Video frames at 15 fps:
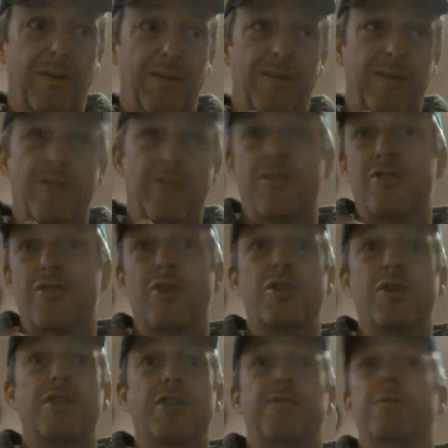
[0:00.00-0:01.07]
there's a touch
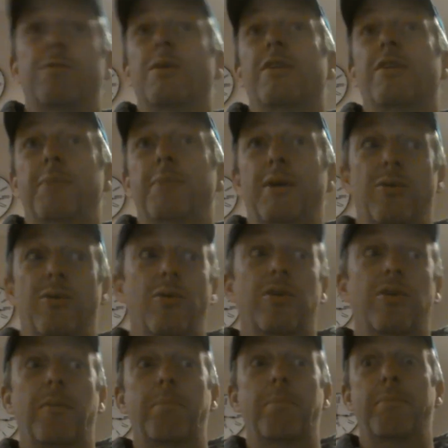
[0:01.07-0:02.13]
of, for want of a better word,
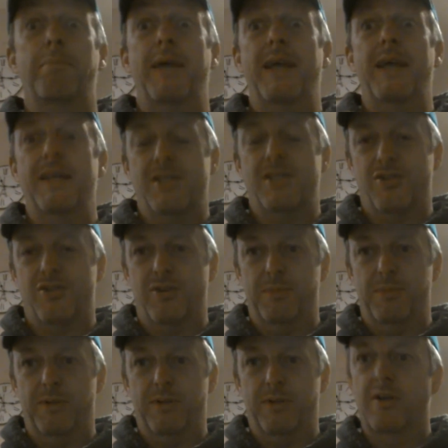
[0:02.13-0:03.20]
paint stripper
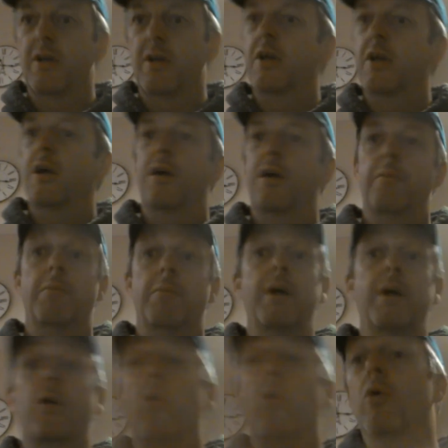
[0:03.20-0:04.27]
in it. My
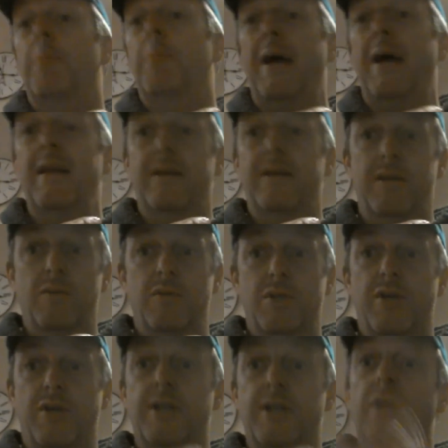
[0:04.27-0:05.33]
whole palate now is
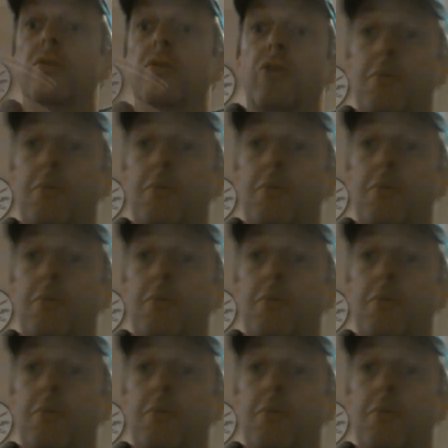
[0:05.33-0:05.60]
dried out and